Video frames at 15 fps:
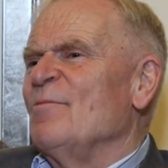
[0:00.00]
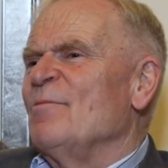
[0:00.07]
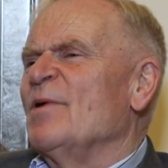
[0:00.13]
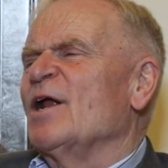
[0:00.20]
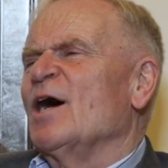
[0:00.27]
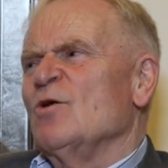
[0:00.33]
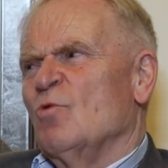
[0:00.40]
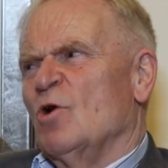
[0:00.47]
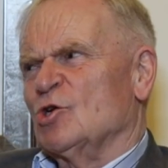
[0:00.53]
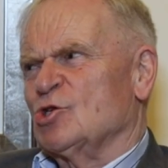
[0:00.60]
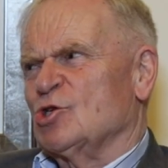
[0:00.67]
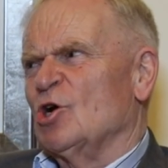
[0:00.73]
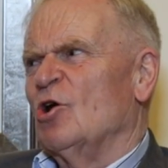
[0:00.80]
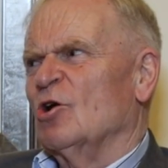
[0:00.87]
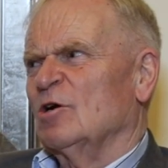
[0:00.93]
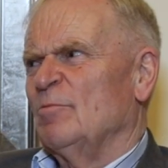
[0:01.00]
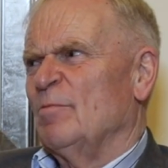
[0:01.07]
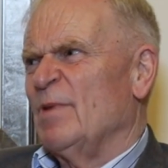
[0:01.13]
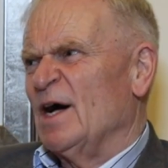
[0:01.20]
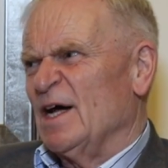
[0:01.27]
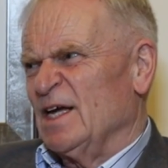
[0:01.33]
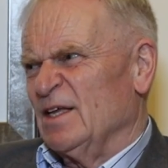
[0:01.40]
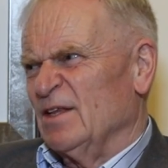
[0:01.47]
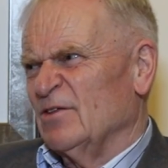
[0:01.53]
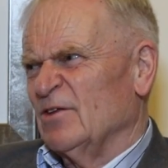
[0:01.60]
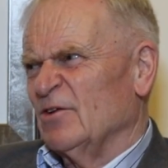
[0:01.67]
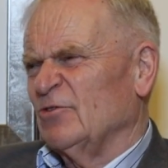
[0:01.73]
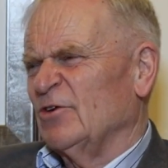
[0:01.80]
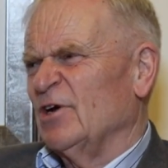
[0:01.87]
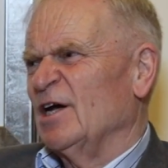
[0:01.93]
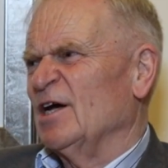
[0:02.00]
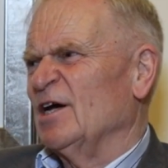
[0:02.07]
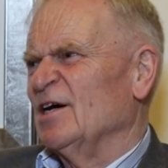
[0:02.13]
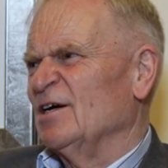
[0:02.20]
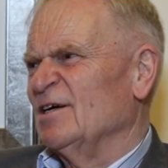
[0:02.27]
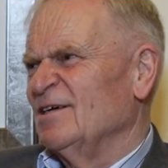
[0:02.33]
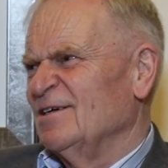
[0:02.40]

But I was shocked by the sheer